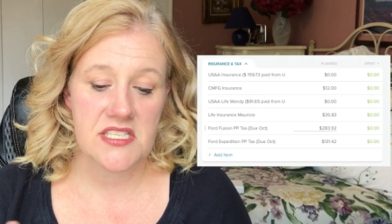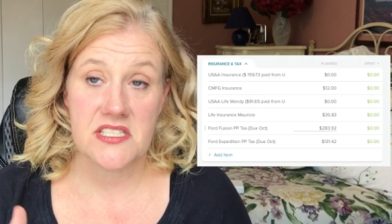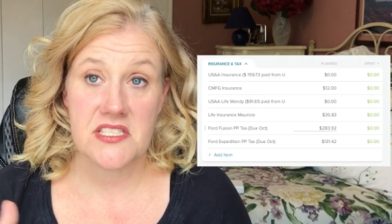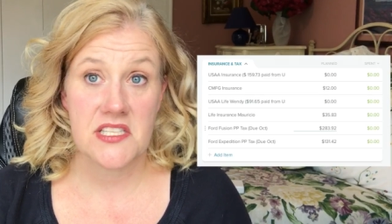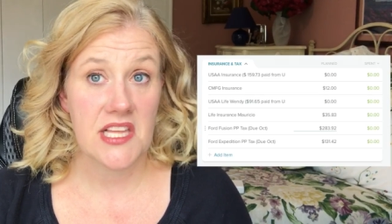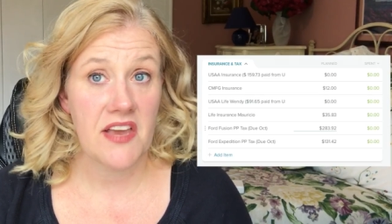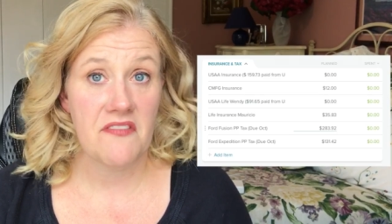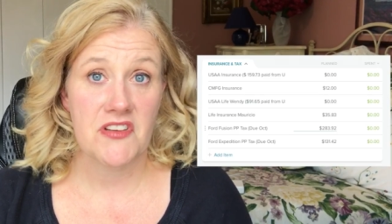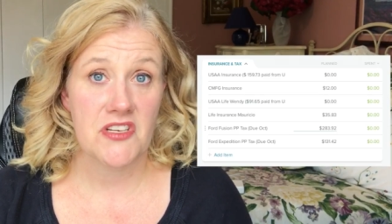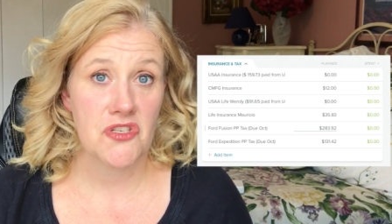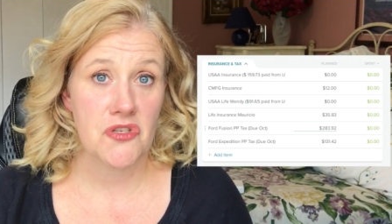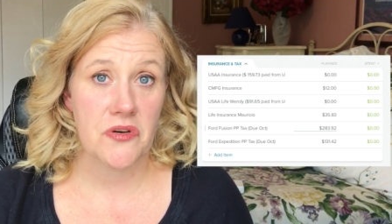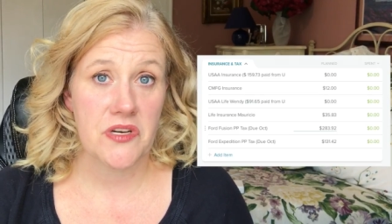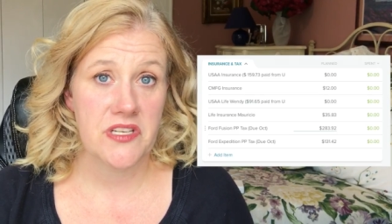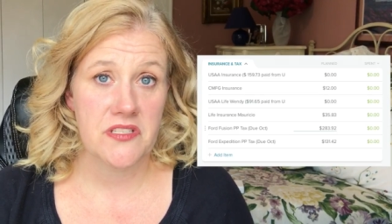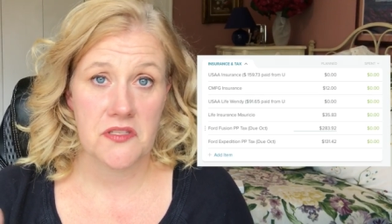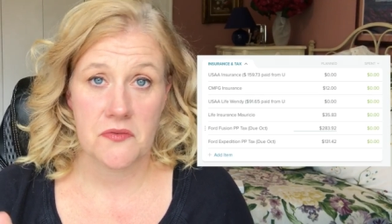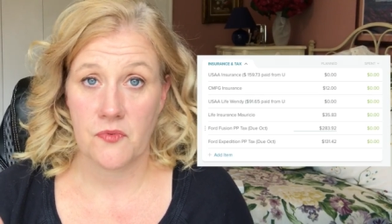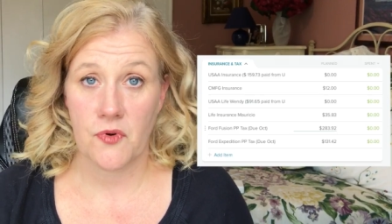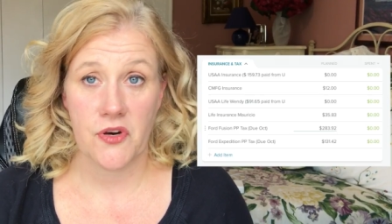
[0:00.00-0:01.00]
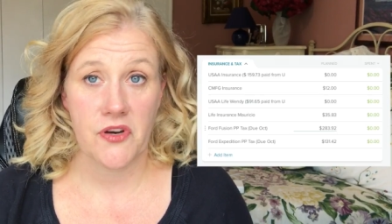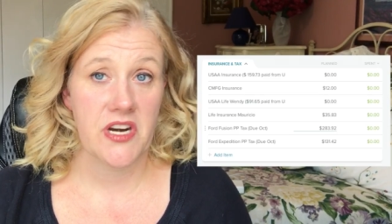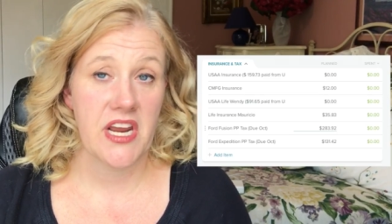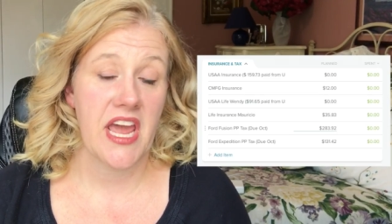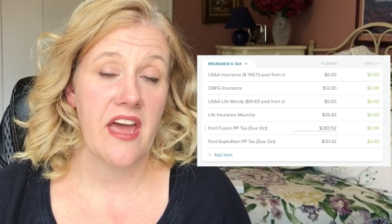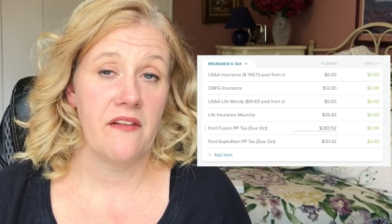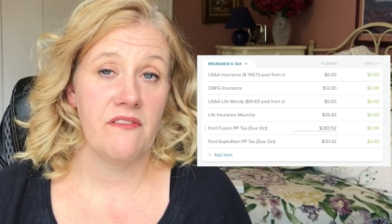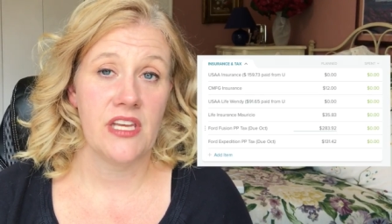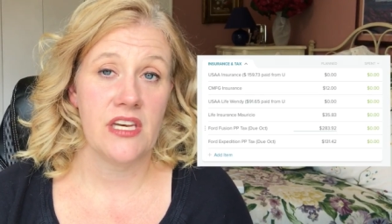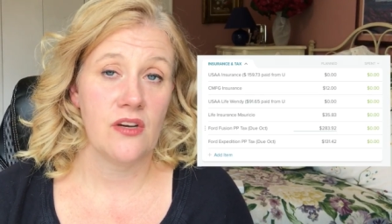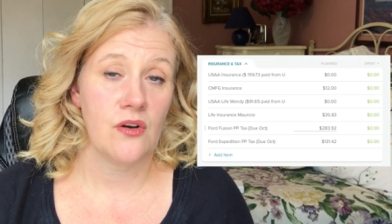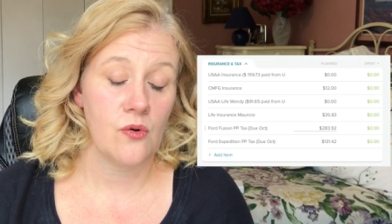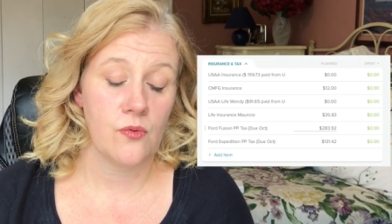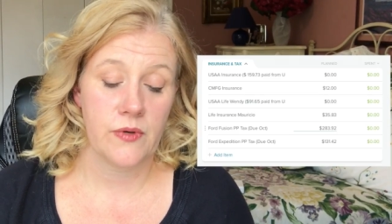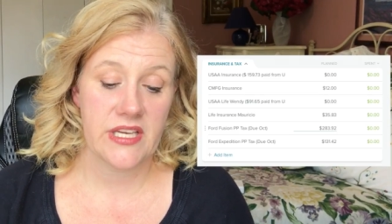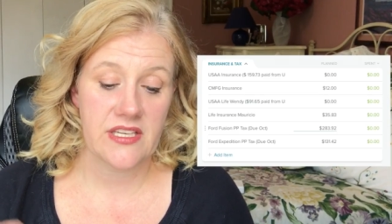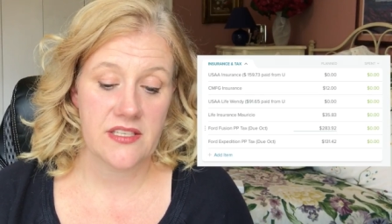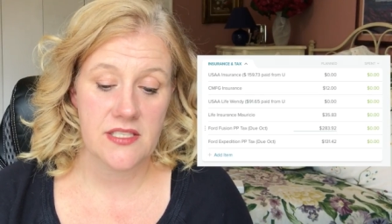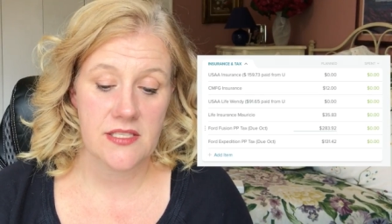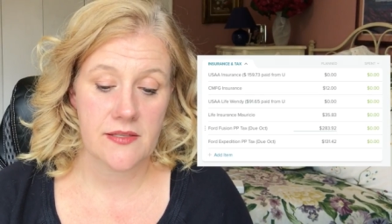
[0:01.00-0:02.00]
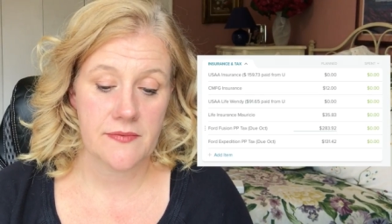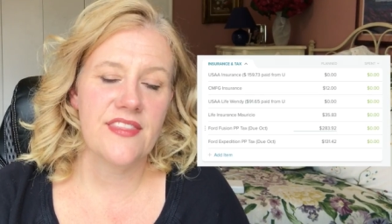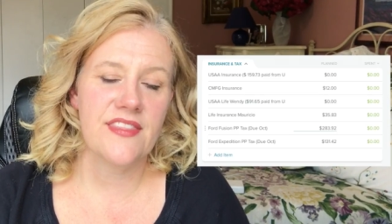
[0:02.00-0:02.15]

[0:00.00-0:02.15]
It's life insurance. We're gonna have it always.